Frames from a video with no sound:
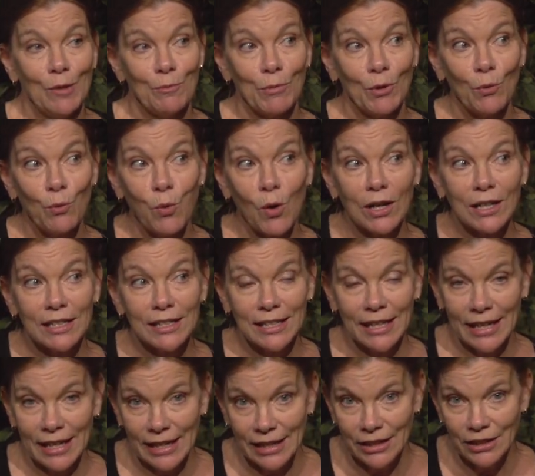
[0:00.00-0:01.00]
But what it
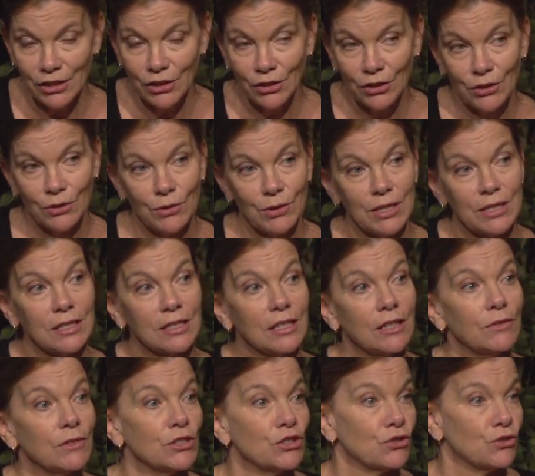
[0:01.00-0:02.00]
can do is
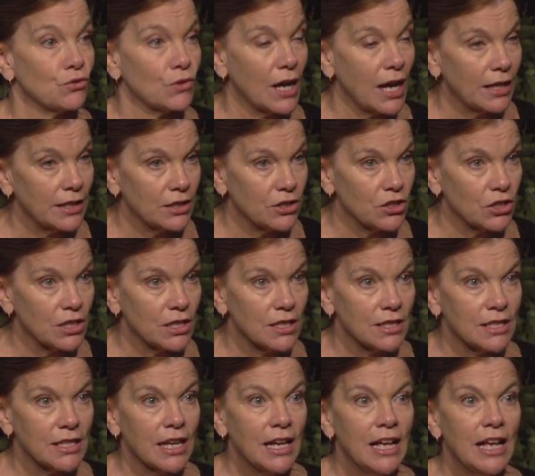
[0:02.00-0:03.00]
give us
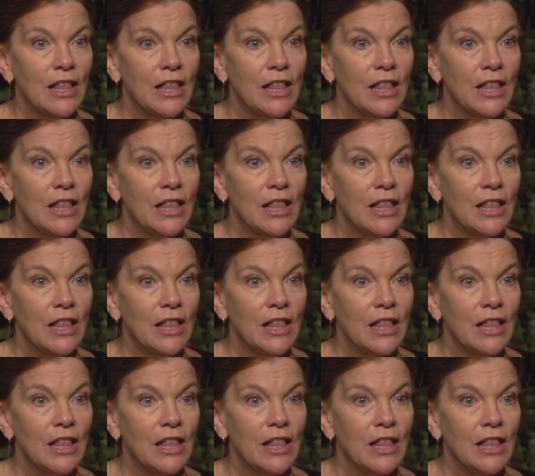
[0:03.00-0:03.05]
strategies